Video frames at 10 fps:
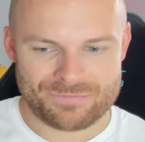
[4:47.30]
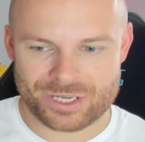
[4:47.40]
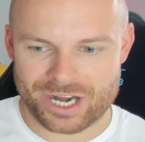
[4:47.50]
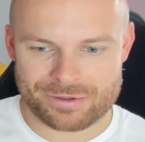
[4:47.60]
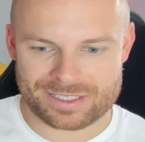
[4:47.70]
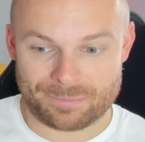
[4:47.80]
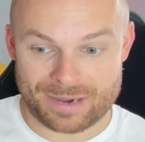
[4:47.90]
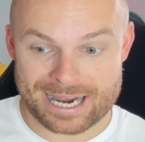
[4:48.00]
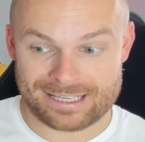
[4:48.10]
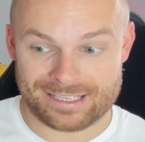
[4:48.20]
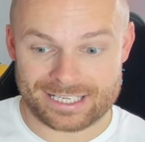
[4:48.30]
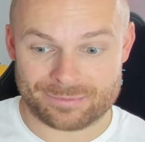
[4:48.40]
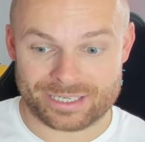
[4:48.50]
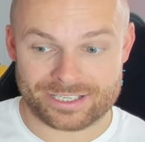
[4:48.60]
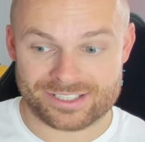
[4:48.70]
you know, it's a bad
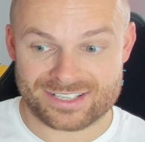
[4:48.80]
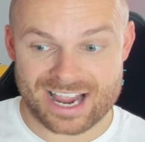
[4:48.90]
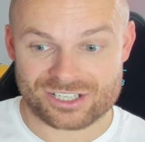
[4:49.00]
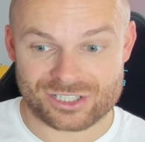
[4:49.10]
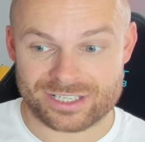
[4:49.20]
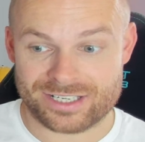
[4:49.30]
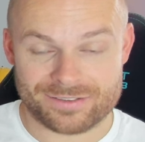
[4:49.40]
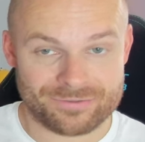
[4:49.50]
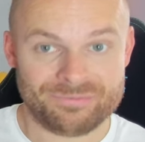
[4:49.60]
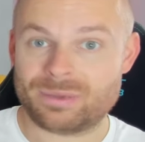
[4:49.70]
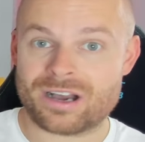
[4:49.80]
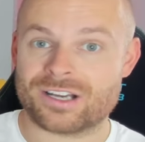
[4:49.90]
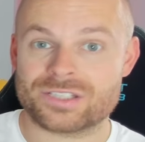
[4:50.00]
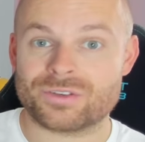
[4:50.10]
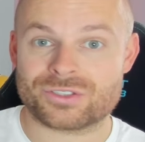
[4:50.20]
thing because actually
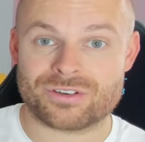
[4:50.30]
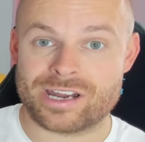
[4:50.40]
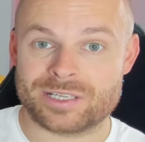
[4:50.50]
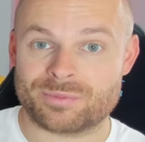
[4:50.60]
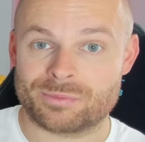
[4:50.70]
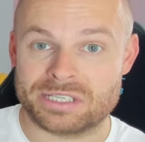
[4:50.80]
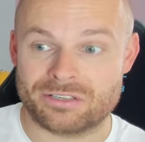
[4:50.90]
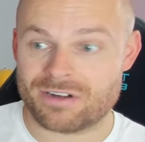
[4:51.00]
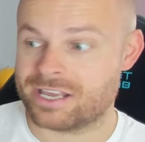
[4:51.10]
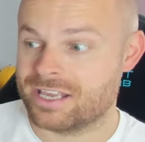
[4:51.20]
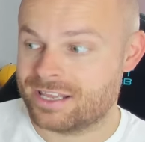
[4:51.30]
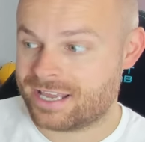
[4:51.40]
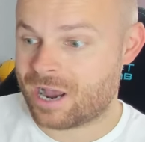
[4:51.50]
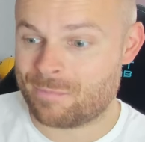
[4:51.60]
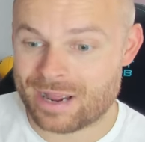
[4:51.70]
parts of Australia, it's probably great.
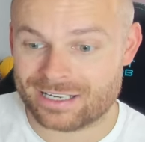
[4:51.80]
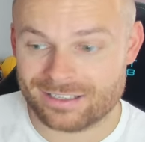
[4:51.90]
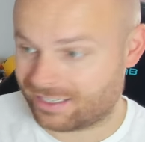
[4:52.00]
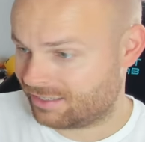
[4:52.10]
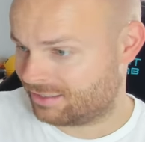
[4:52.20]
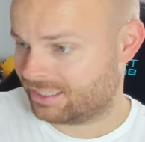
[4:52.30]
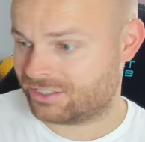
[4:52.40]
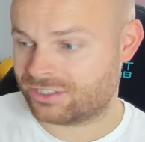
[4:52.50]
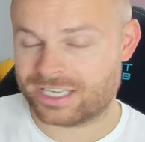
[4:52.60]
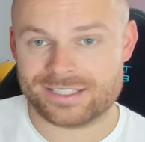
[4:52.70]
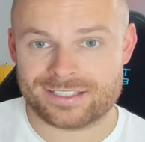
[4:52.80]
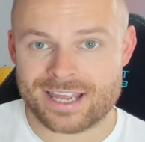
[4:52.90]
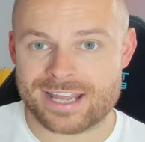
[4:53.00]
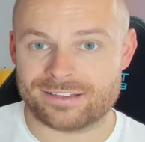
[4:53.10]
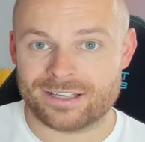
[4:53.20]
The outback, like the kid's
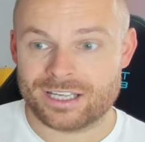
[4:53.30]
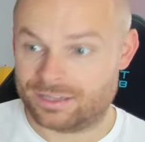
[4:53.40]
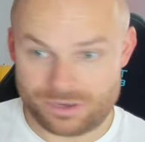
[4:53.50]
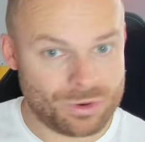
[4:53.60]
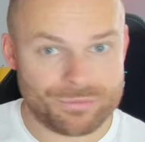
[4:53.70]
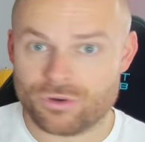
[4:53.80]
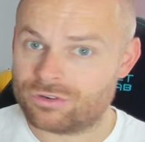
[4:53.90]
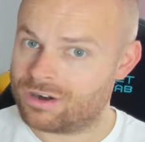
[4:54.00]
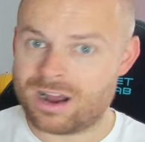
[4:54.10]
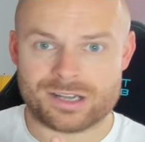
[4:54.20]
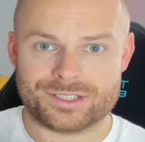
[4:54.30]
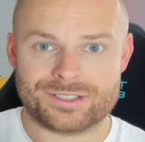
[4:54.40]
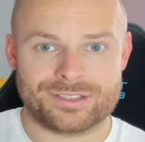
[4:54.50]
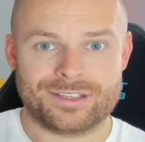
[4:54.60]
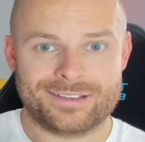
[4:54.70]
saying, they want more
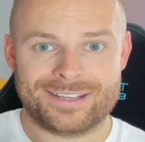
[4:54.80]
grass.